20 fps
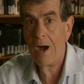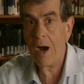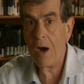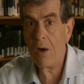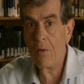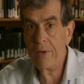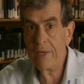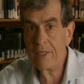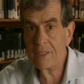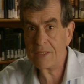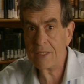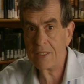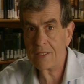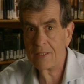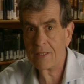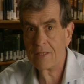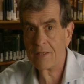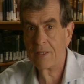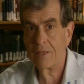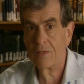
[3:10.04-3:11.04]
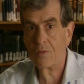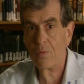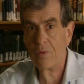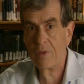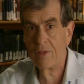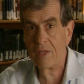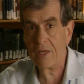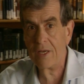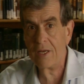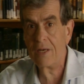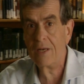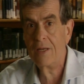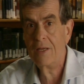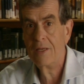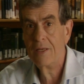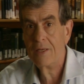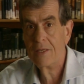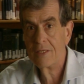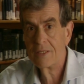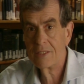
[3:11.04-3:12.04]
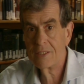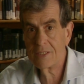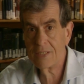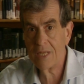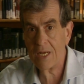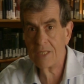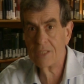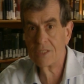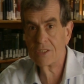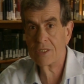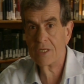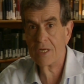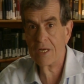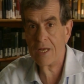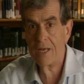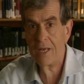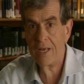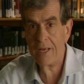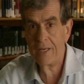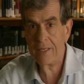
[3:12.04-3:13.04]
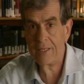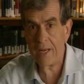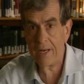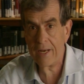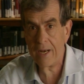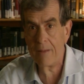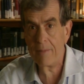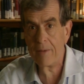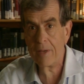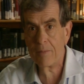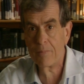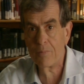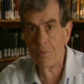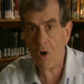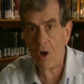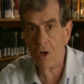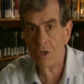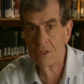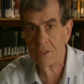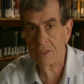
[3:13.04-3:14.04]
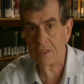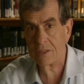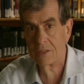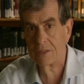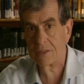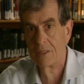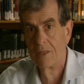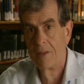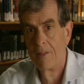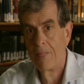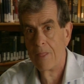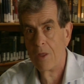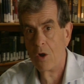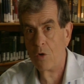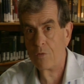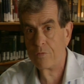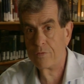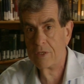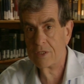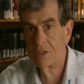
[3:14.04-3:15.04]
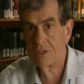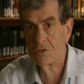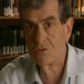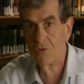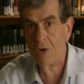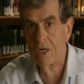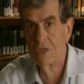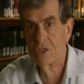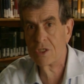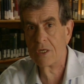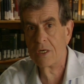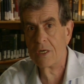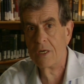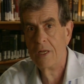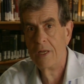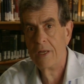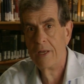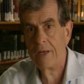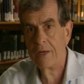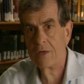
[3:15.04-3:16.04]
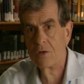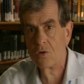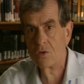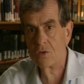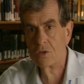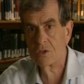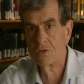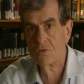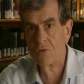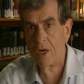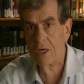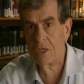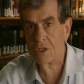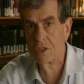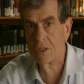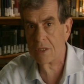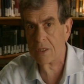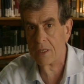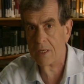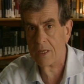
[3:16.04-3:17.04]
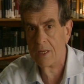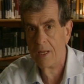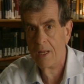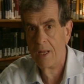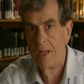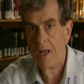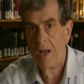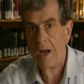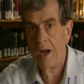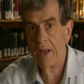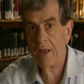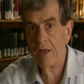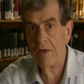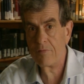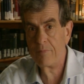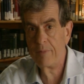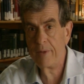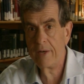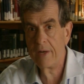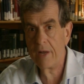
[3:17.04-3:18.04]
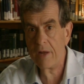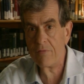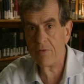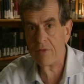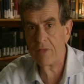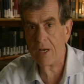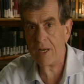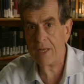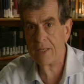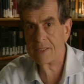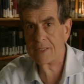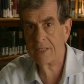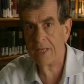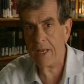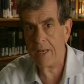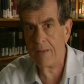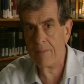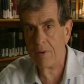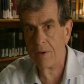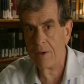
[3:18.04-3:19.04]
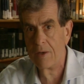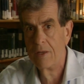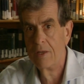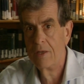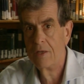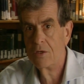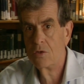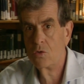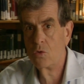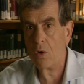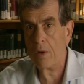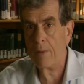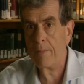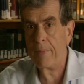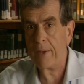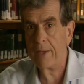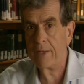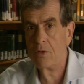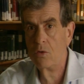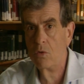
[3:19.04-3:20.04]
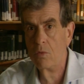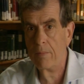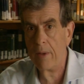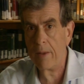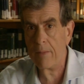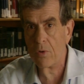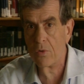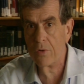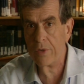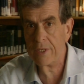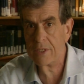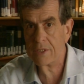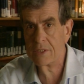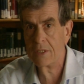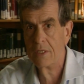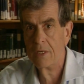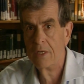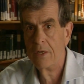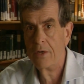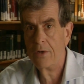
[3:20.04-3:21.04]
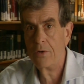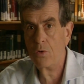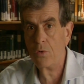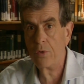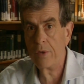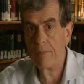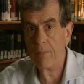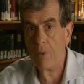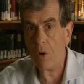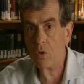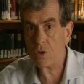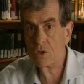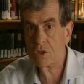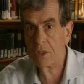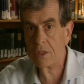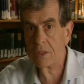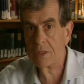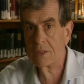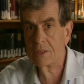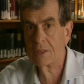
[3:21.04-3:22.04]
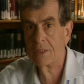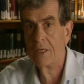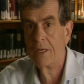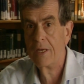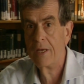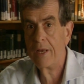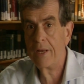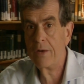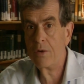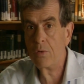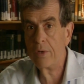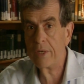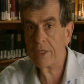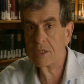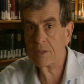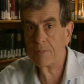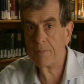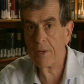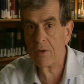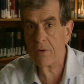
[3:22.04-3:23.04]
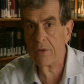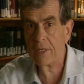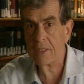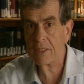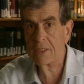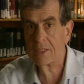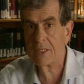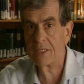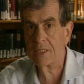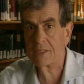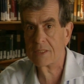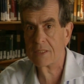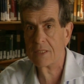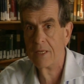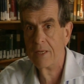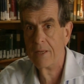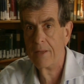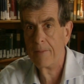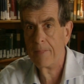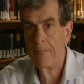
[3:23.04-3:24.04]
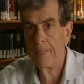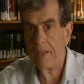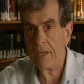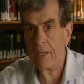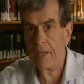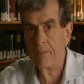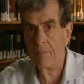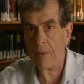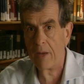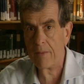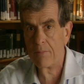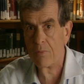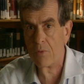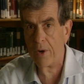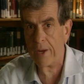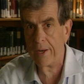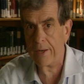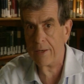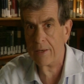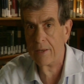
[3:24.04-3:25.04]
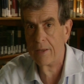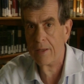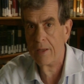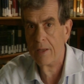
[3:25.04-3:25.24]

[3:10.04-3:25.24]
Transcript: how is it that within such a dynamic process of destruction and construction, I have been nevertheless able to embed new memories, new emotions, and new experiences in my brain?